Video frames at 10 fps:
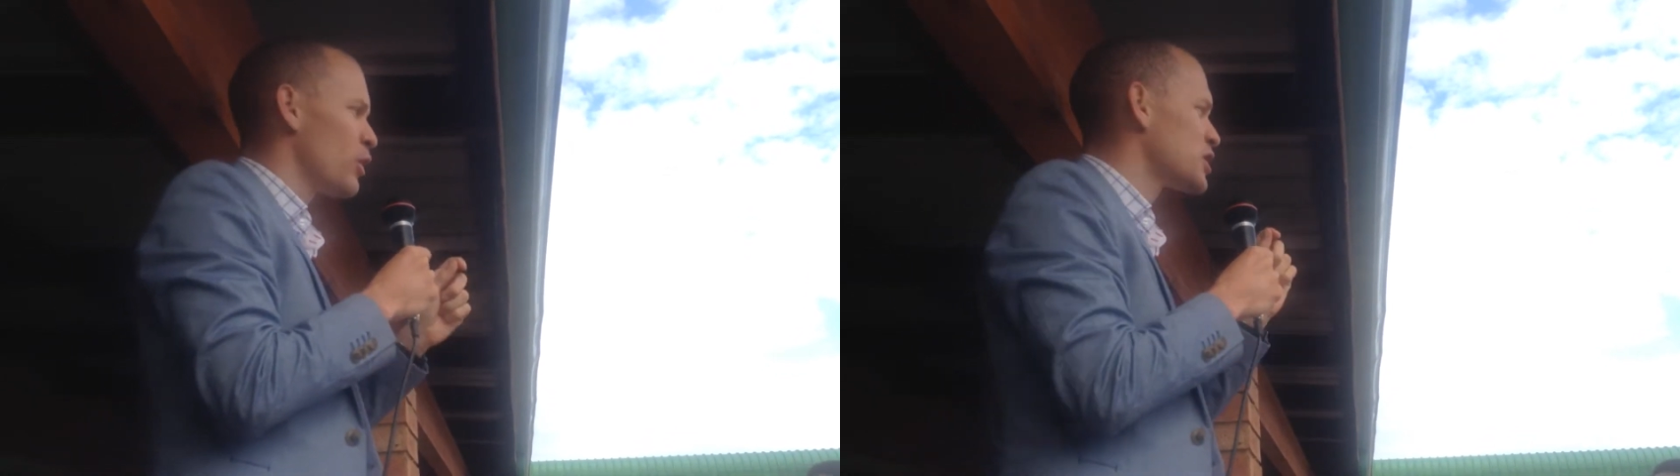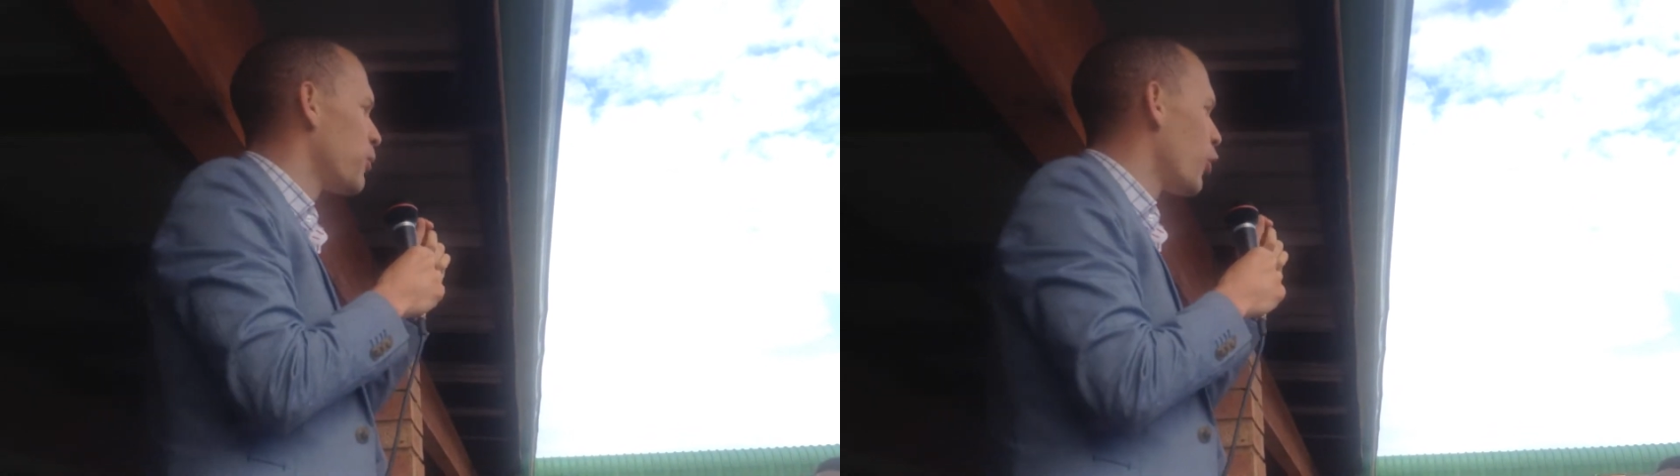
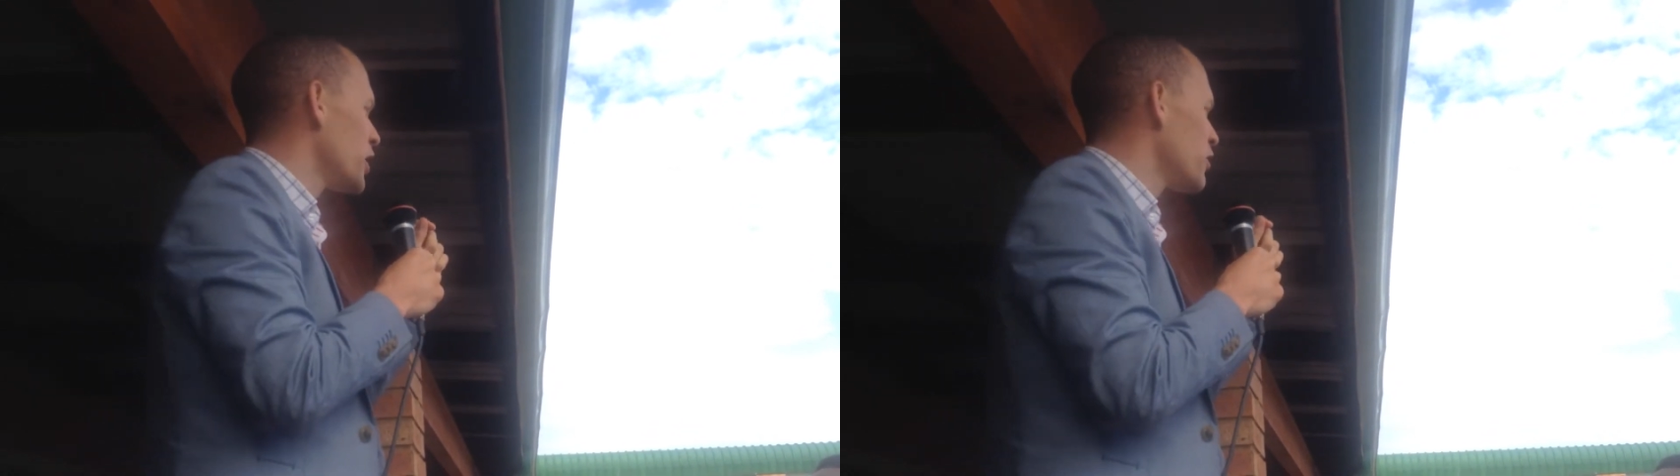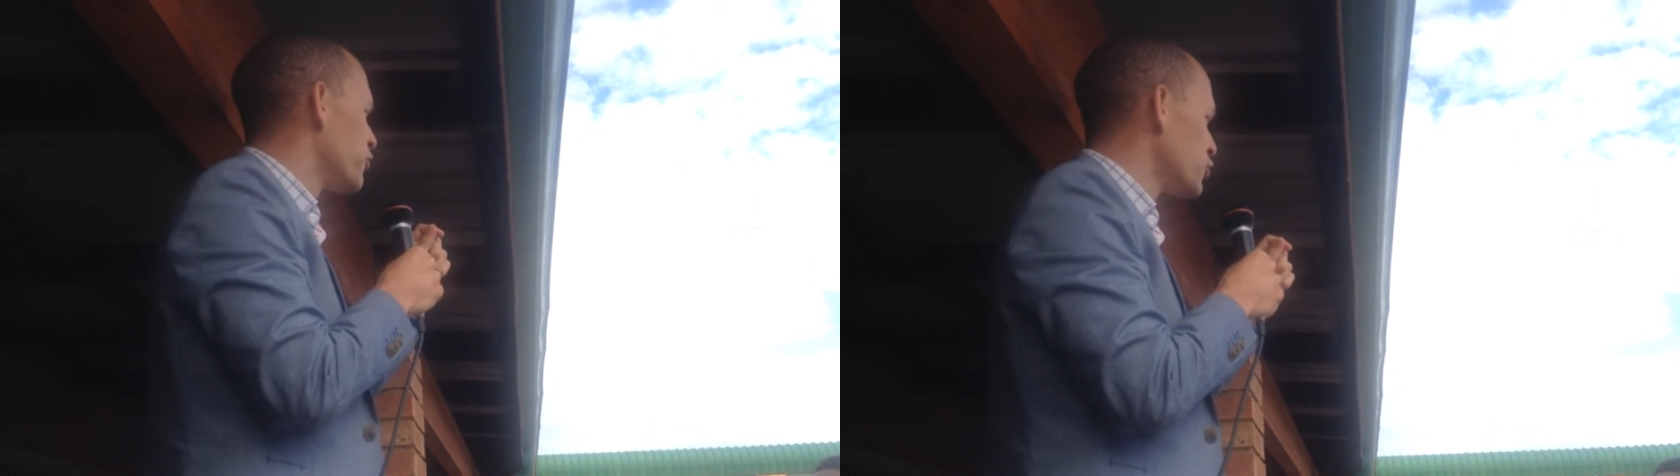was
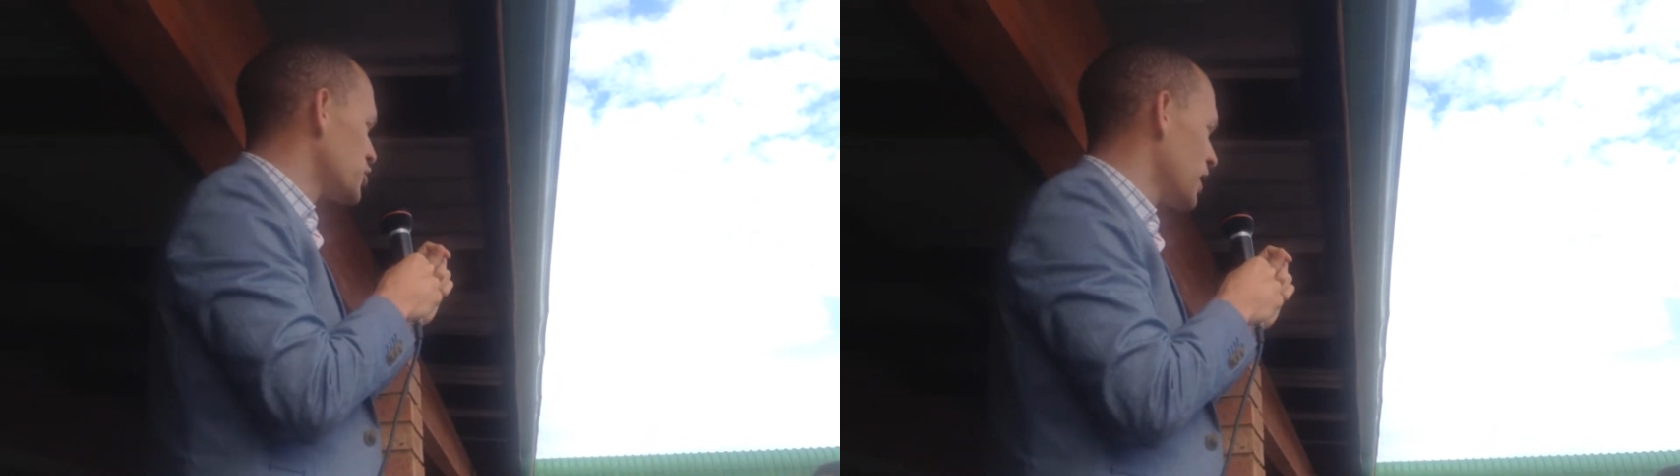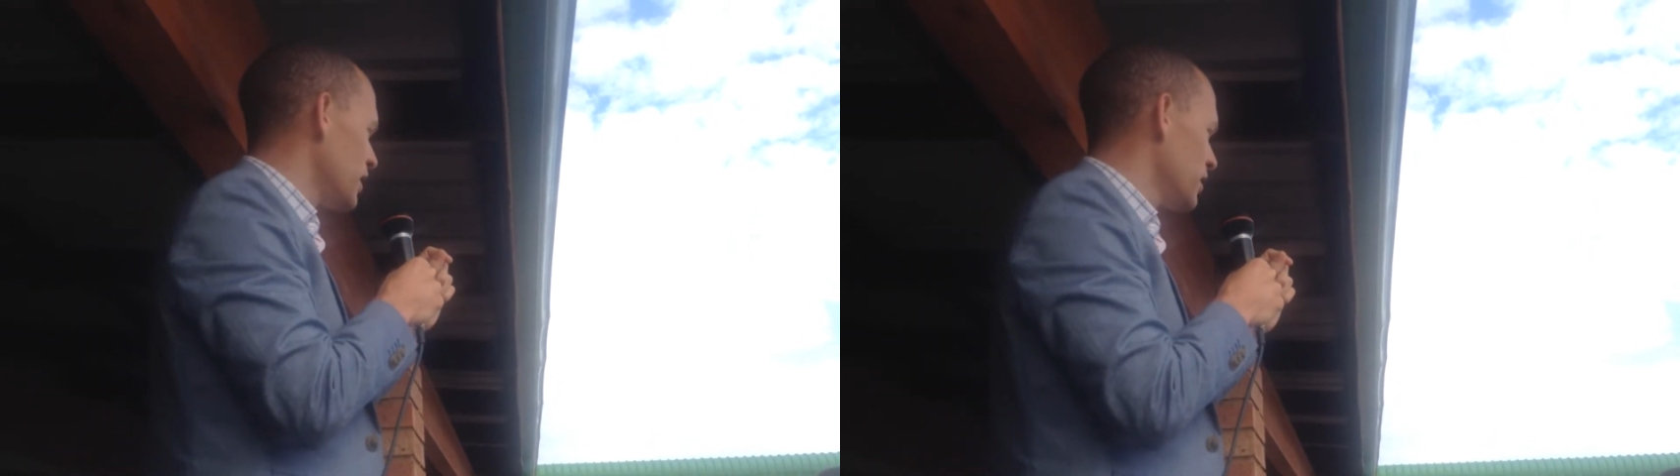born in
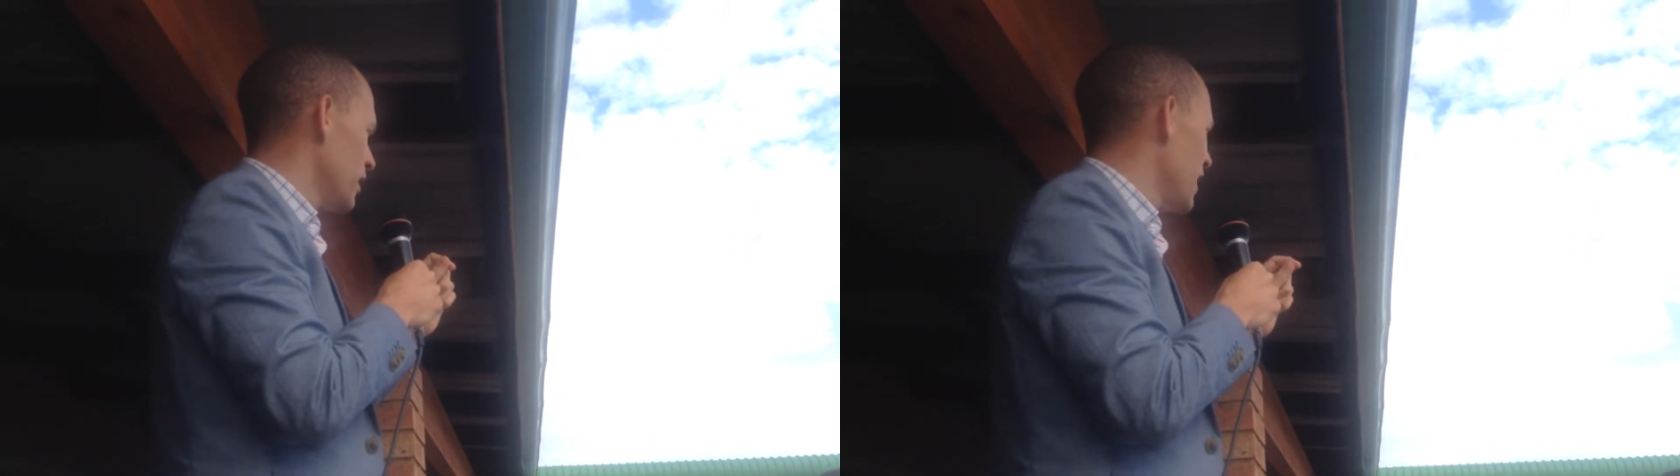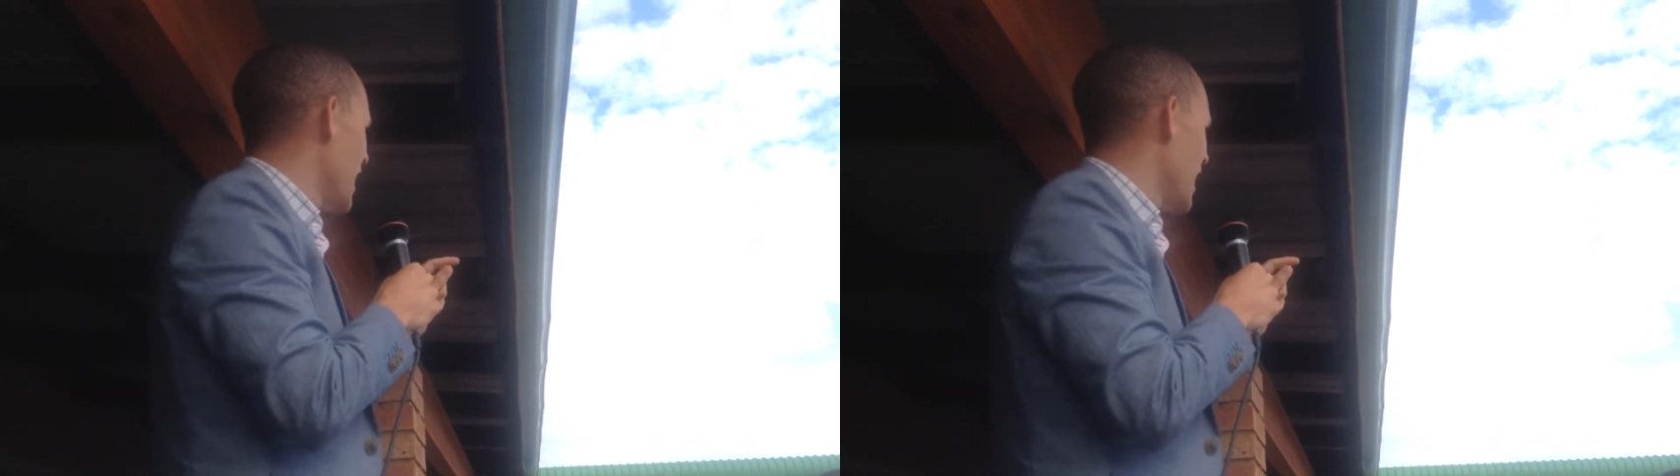Worcester,